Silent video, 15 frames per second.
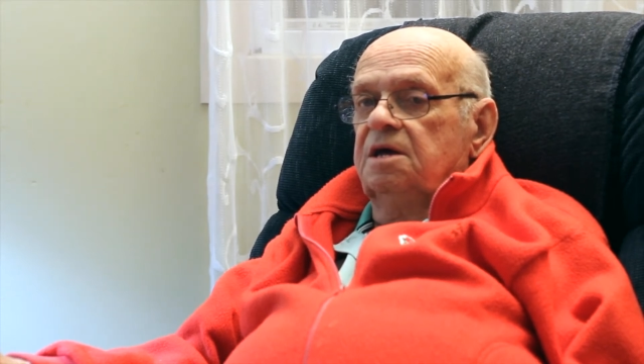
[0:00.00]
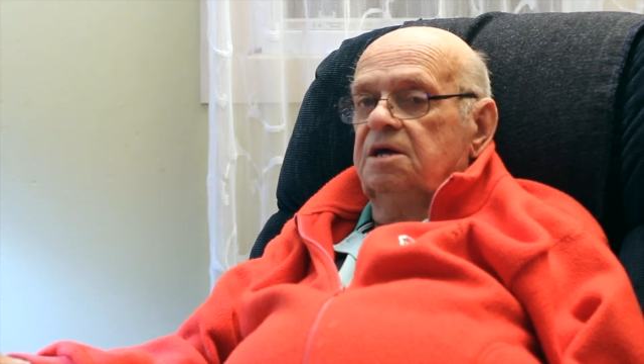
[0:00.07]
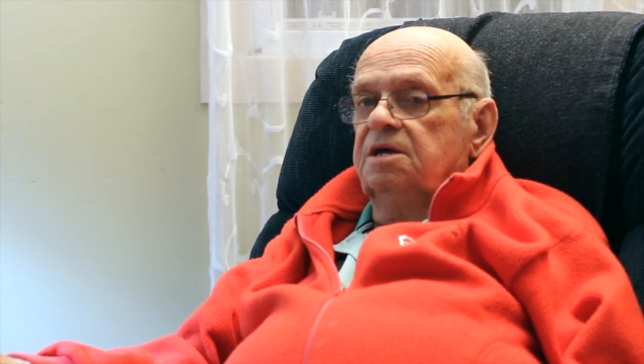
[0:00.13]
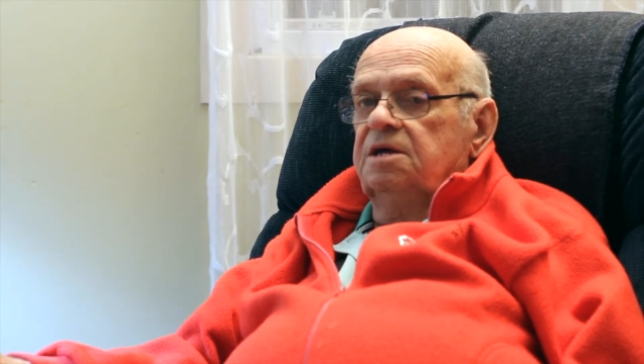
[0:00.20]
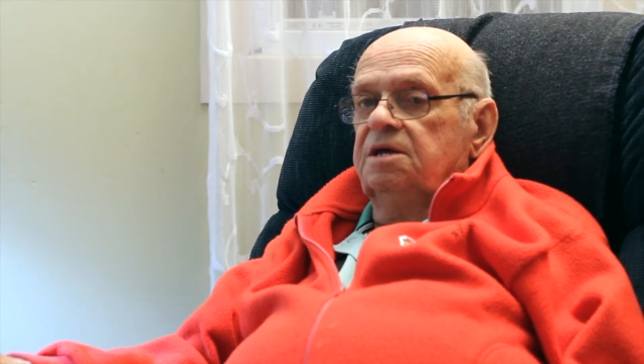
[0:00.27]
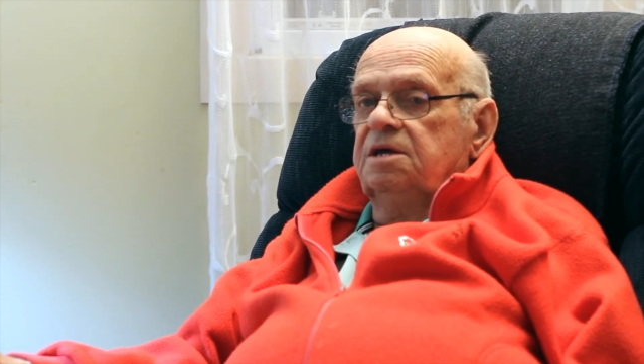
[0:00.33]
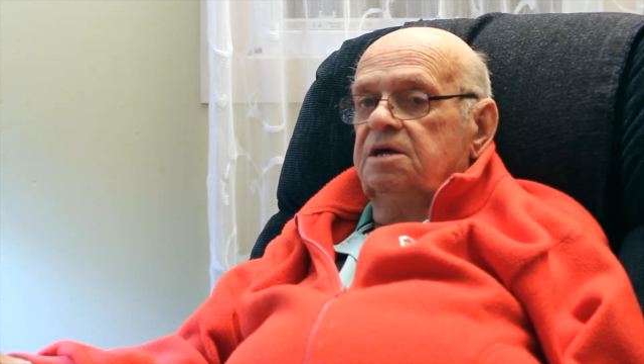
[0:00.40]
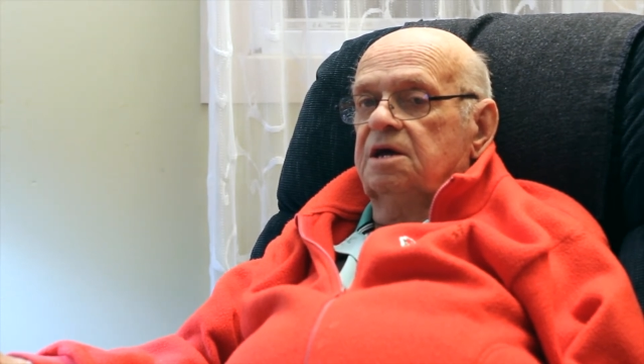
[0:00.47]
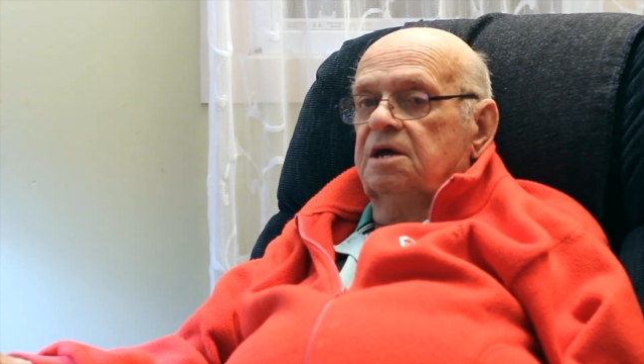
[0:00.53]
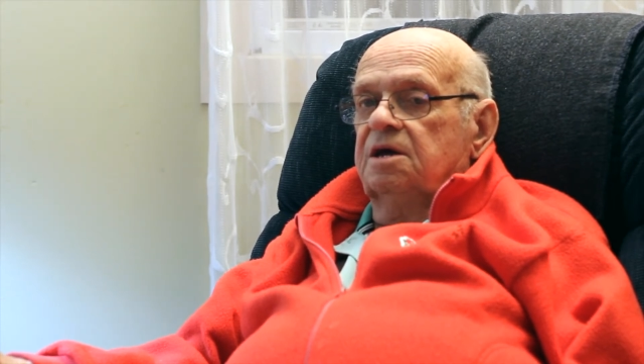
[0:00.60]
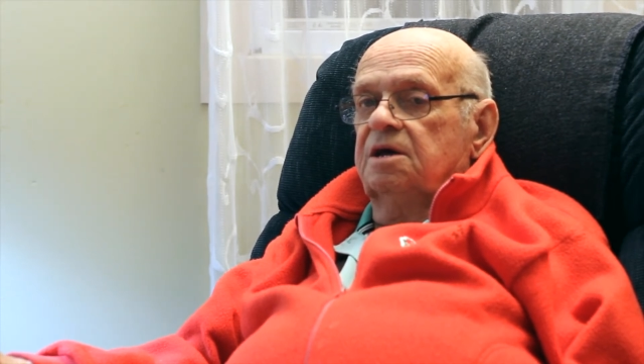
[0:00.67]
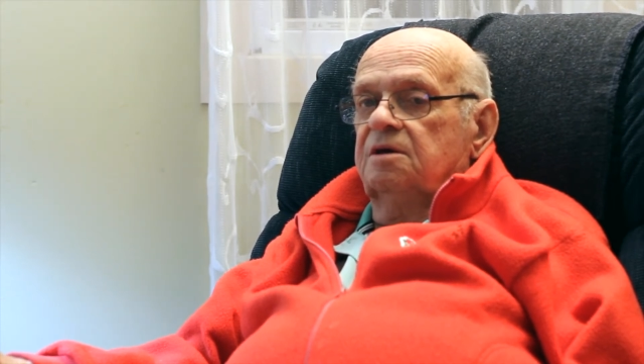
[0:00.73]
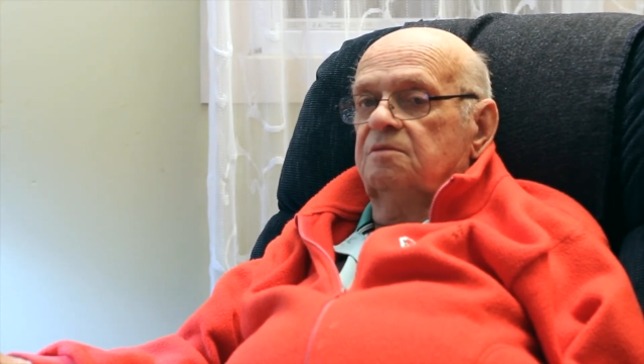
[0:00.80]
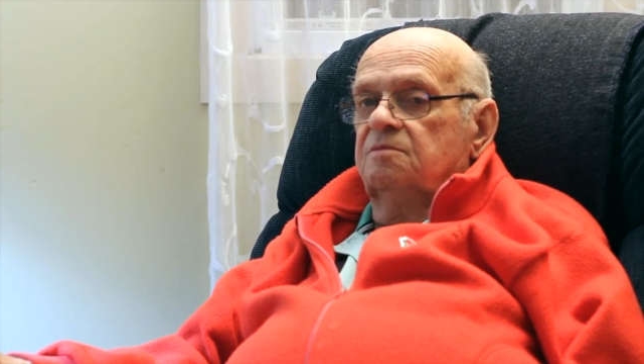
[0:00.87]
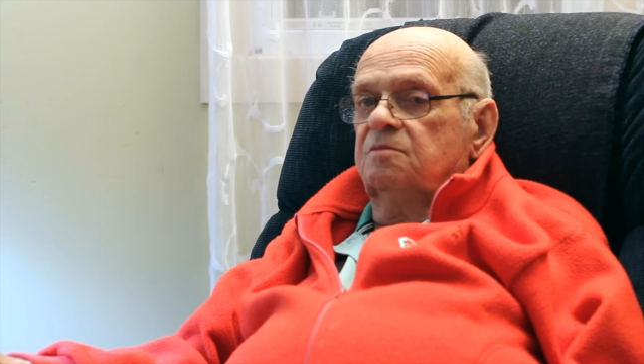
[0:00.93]
he
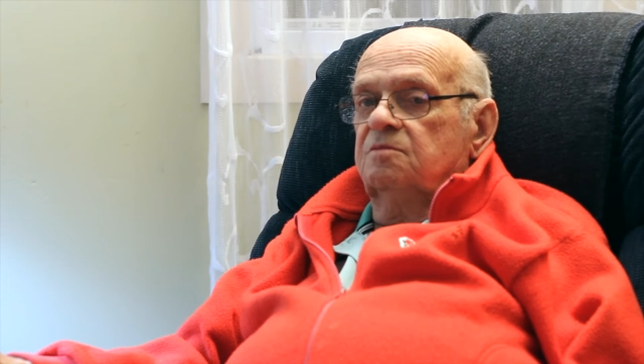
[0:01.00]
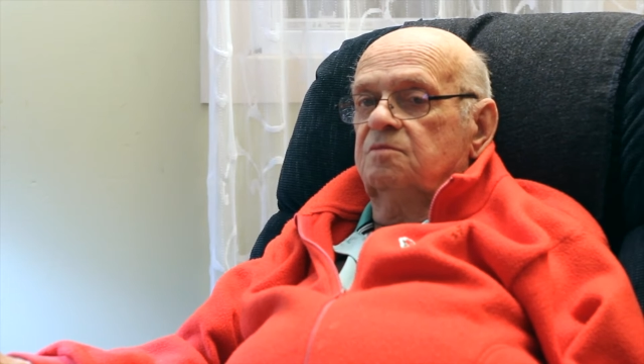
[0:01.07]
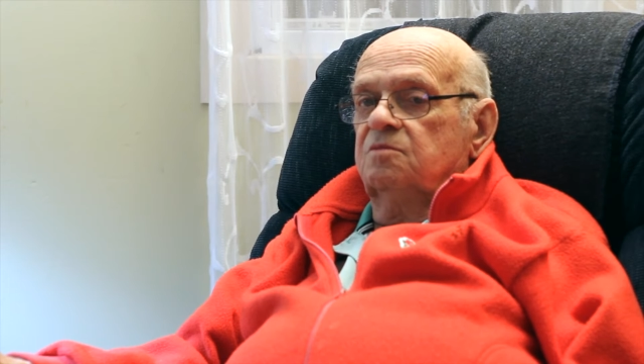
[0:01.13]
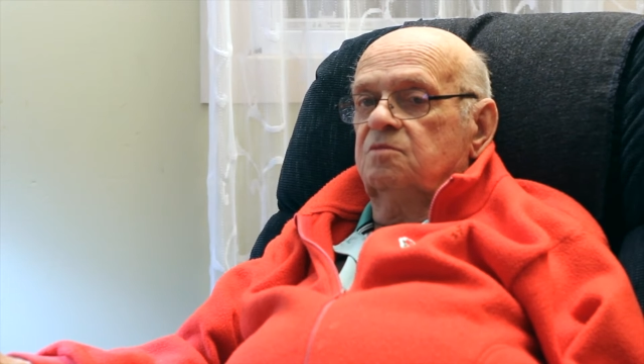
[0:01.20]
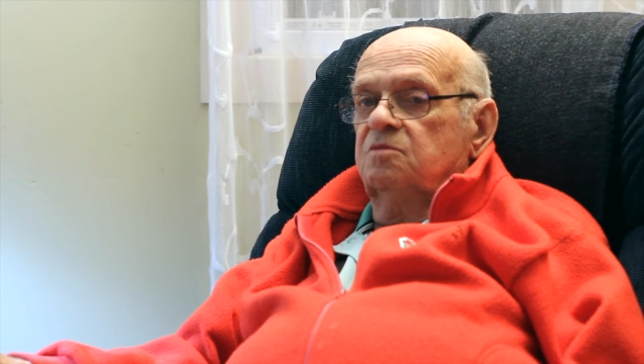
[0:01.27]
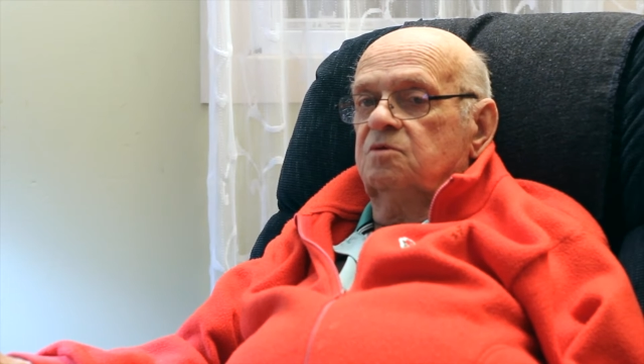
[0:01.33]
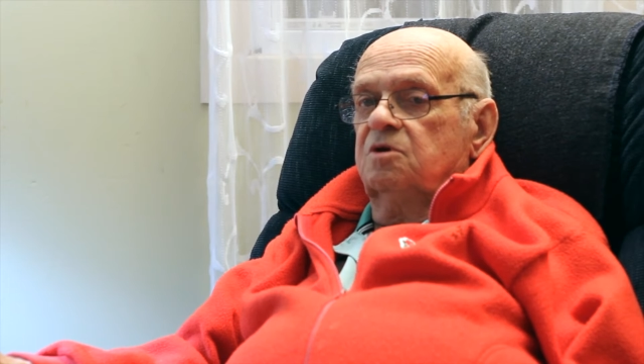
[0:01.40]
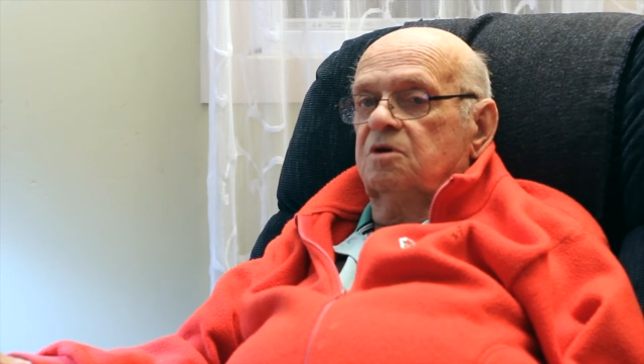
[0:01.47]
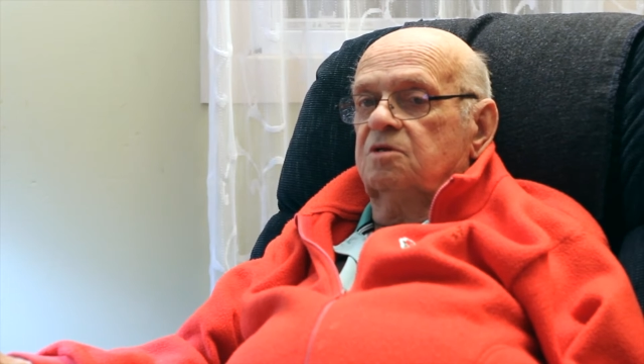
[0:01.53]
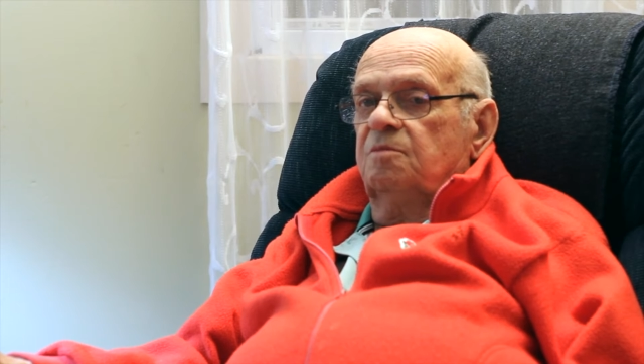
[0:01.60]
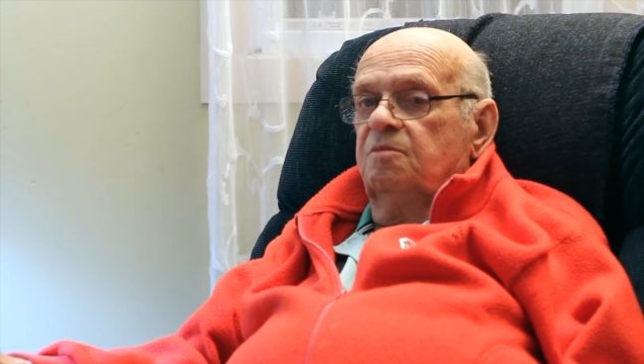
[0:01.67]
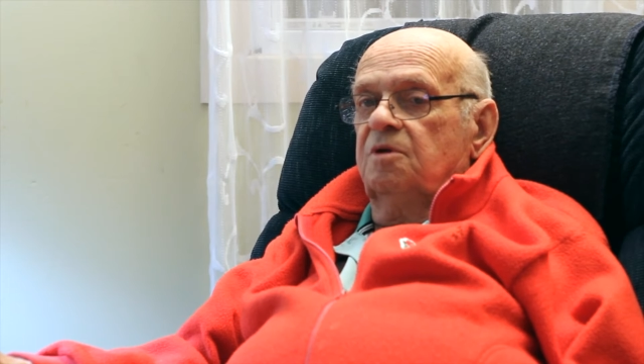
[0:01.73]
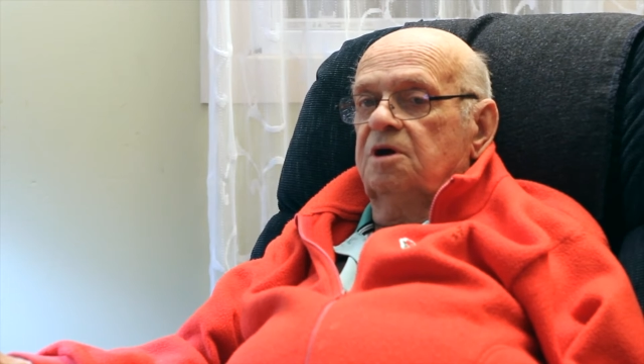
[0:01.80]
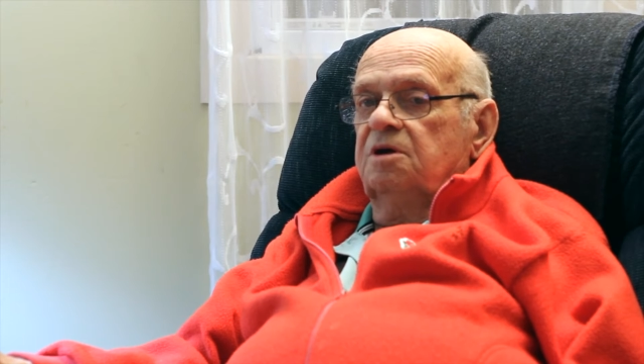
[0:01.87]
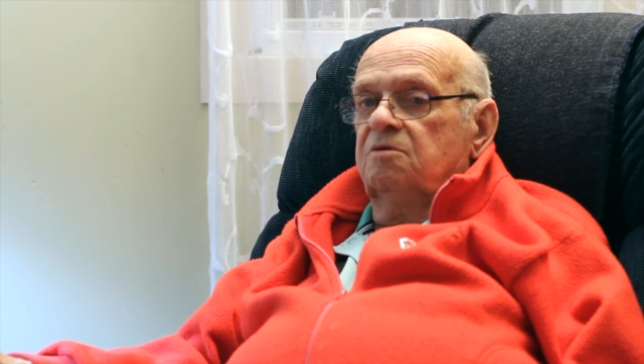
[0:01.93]
got the
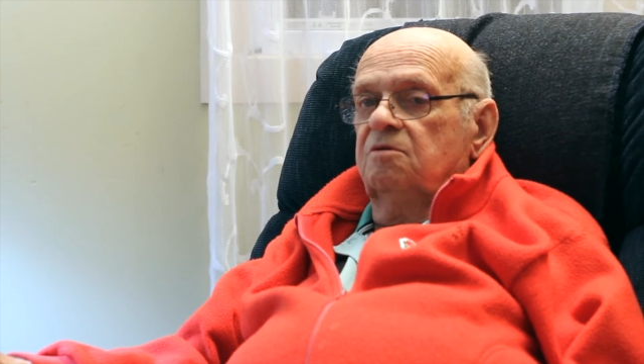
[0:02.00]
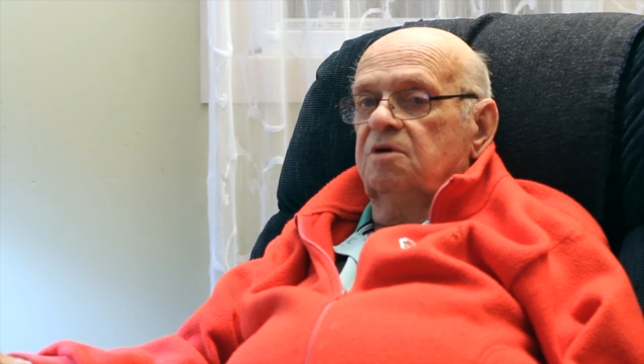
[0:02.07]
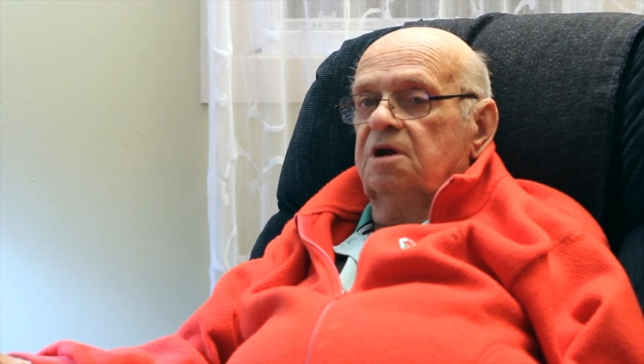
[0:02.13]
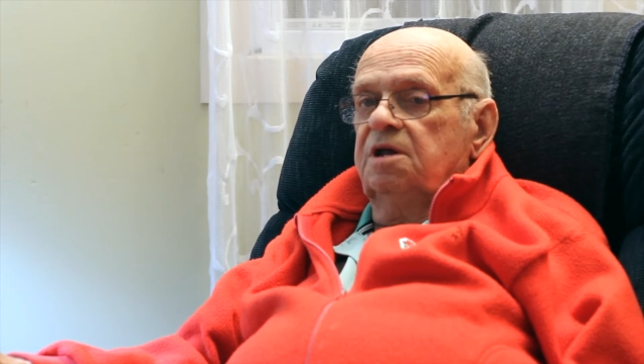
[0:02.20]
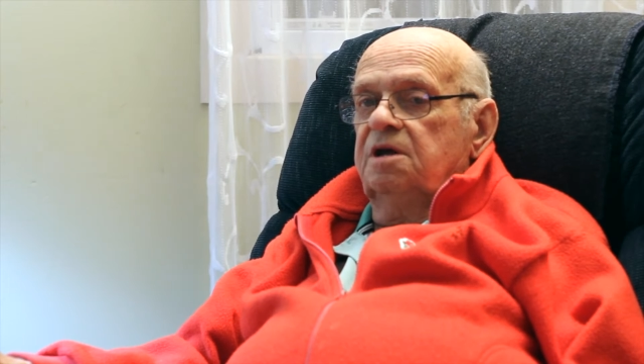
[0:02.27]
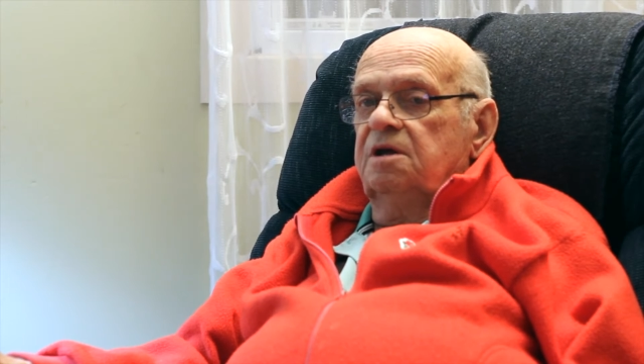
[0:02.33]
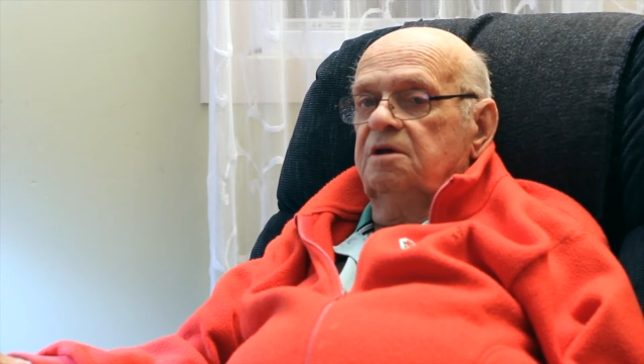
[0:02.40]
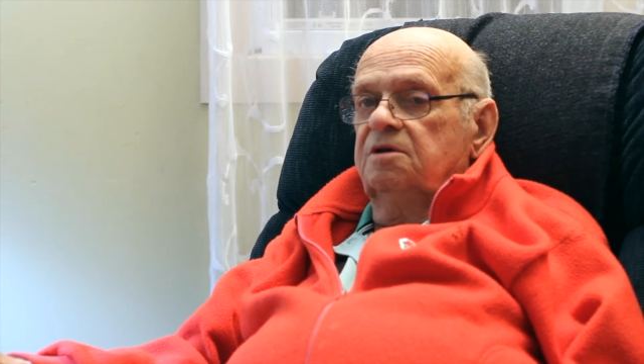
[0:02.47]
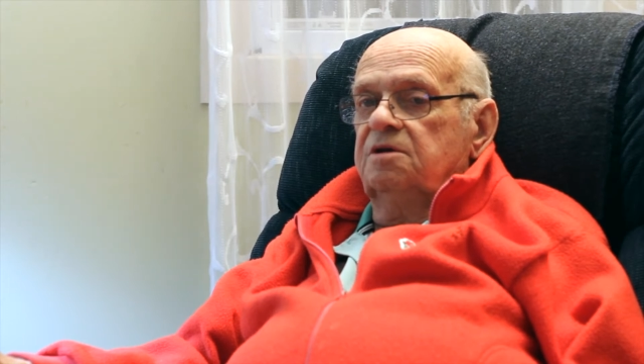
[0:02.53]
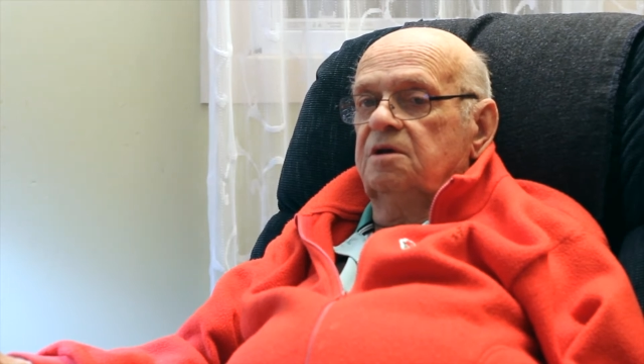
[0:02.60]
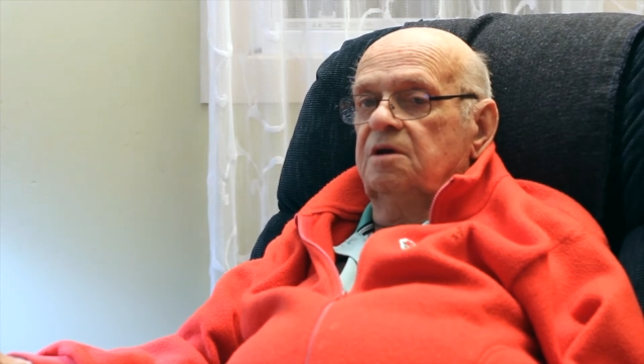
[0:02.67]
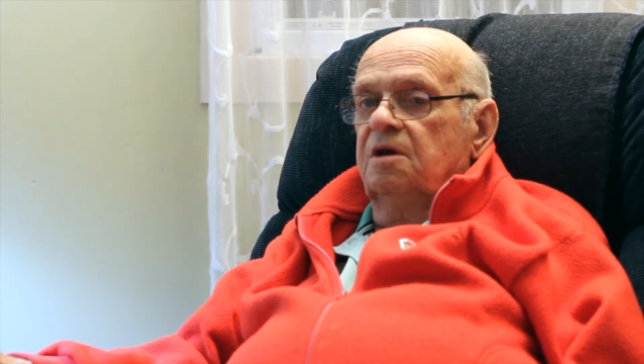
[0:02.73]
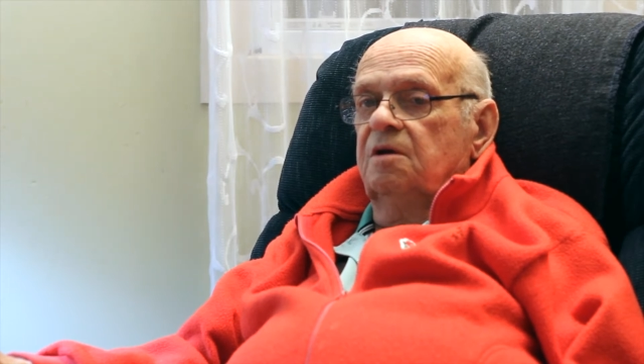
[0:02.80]
plane ready and